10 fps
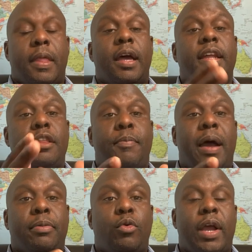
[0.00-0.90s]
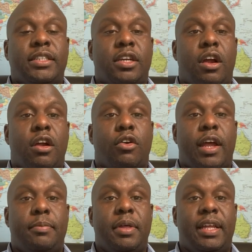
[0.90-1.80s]
Another popular way to earn
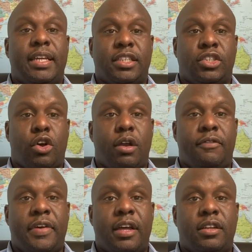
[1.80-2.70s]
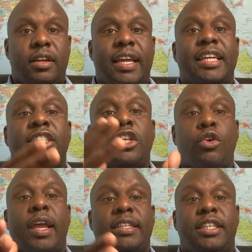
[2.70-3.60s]
credibility as a startup founder is
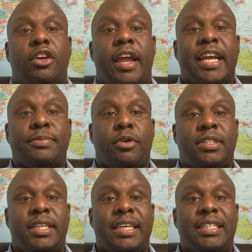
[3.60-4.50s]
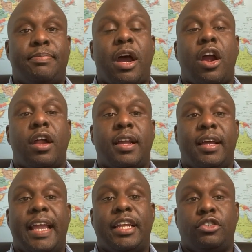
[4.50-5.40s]
showcasing your expertise by earning
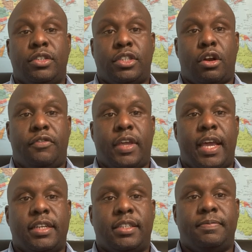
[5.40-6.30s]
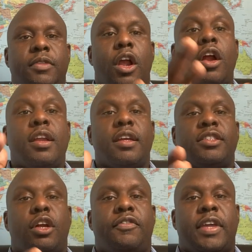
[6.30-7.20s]
an industry certification. Earning a
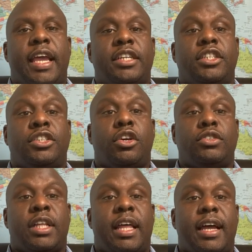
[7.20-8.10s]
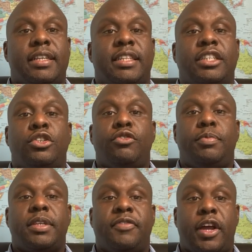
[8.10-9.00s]
certification shows clients that you've
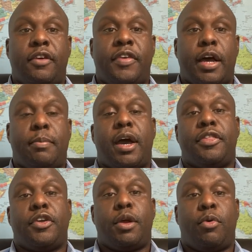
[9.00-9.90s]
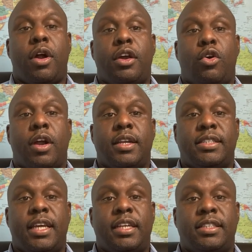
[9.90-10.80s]
been verified by a third-party
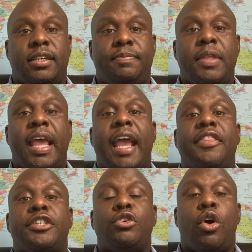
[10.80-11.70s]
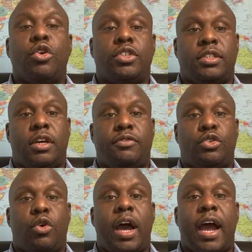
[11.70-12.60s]
organization and that you hold yourself
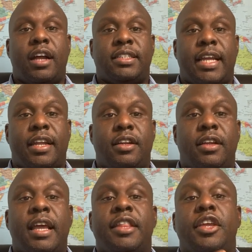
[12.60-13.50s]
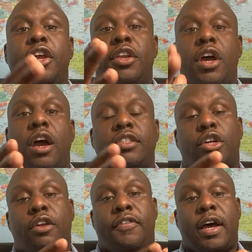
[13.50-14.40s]
to a higher standard than your
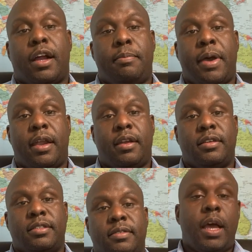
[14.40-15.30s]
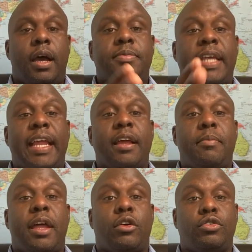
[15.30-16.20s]
non-certified competitors. Obtaining a
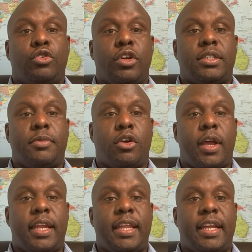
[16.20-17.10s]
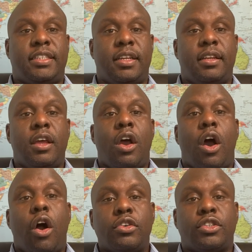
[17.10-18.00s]
medical tourism accreditation
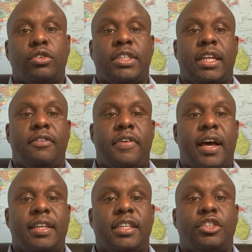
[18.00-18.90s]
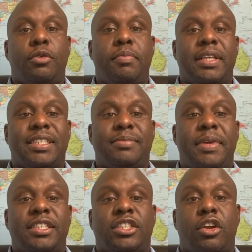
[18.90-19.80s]
also signifies that your business
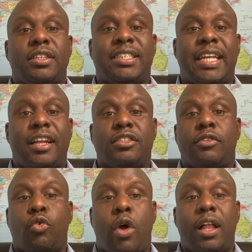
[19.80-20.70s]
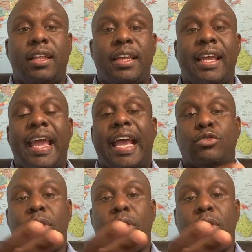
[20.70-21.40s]
meets certain standards of quality as